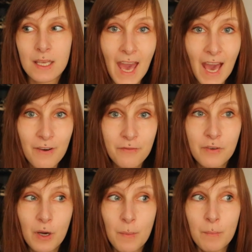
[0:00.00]

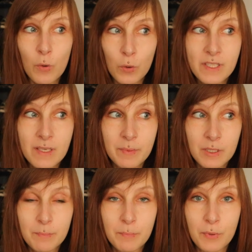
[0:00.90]
have
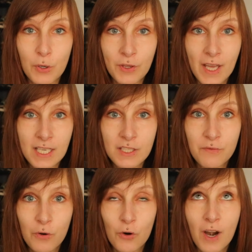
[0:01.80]
multiple products
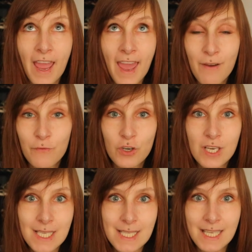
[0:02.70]
for
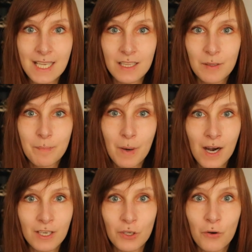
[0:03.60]
every single
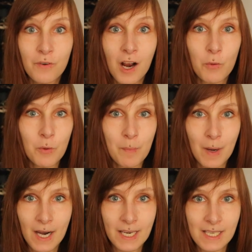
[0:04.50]
part of our
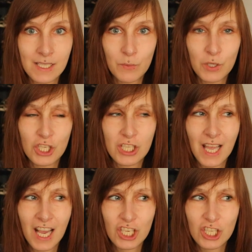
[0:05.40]
bodies, which is
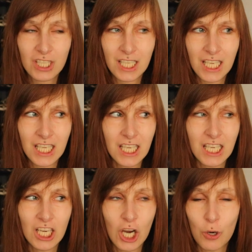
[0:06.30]
actually
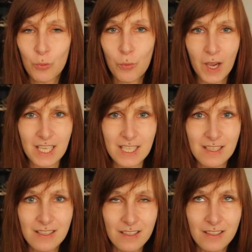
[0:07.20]
a
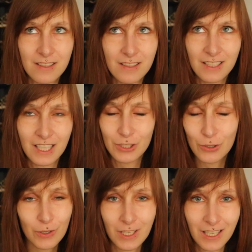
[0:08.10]
waste, like
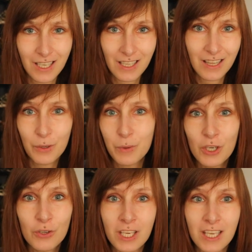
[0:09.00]
totally. Like we
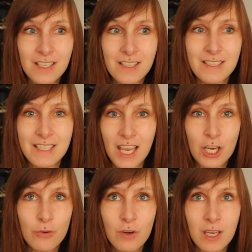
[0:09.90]
don't need a day
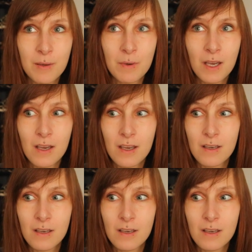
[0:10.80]
cream,